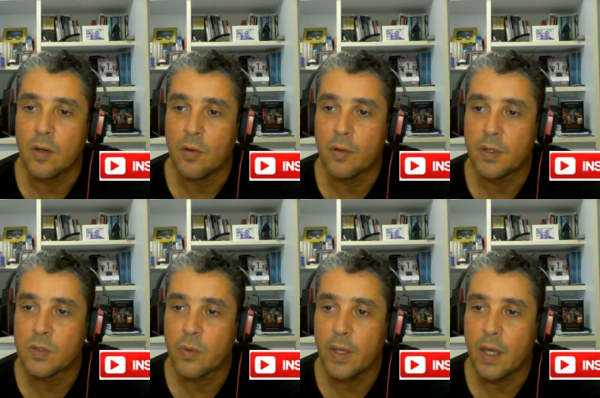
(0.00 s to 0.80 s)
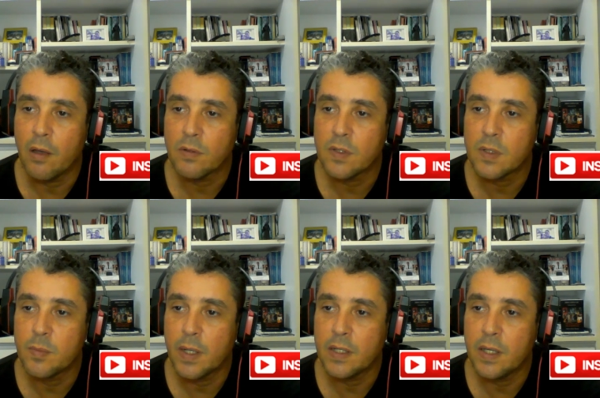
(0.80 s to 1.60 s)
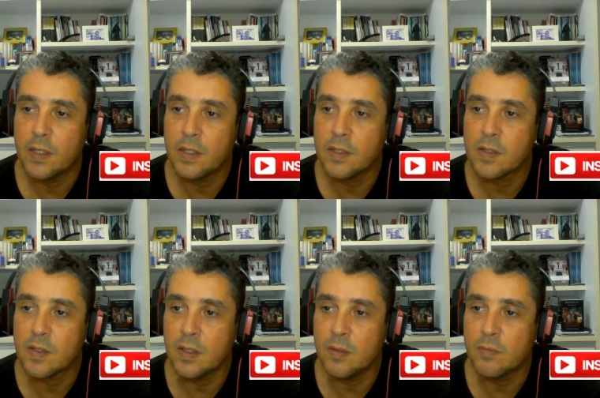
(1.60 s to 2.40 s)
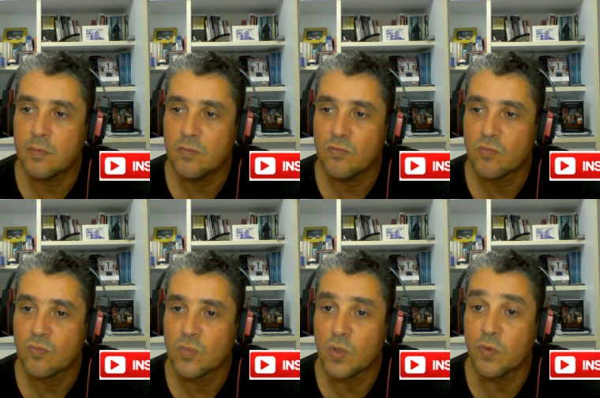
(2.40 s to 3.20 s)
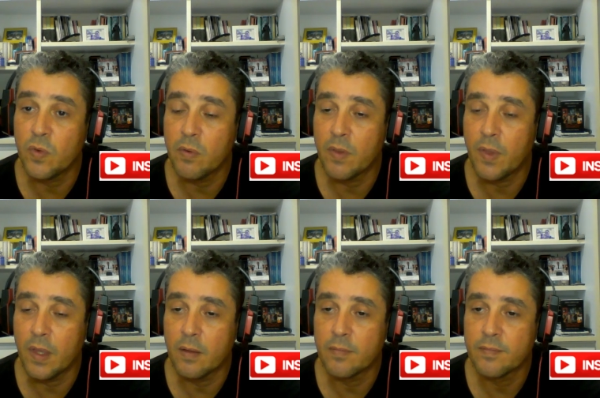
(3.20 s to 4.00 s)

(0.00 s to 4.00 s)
on his way out, but he didn't seem to feel a thing.